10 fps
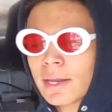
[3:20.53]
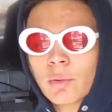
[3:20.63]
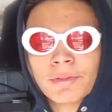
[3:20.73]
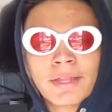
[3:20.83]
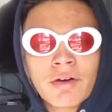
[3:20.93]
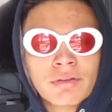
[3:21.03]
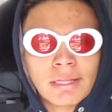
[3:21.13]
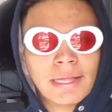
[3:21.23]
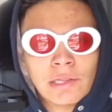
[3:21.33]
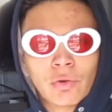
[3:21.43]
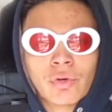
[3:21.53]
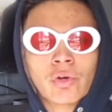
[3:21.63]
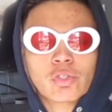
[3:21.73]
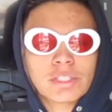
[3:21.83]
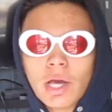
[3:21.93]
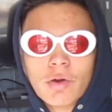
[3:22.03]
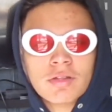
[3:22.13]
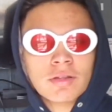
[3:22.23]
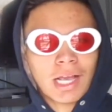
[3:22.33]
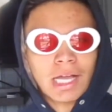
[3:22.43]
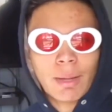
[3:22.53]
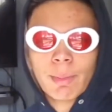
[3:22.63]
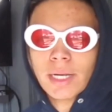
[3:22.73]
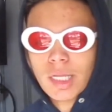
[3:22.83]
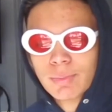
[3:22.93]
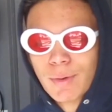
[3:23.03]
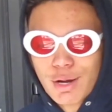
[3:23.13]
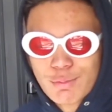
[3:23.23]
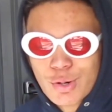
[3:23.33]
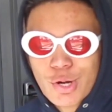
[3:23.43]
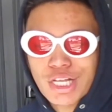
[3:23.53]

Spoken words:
what Dells, like, they don't know. Dells is like a lemonade spot, bro, and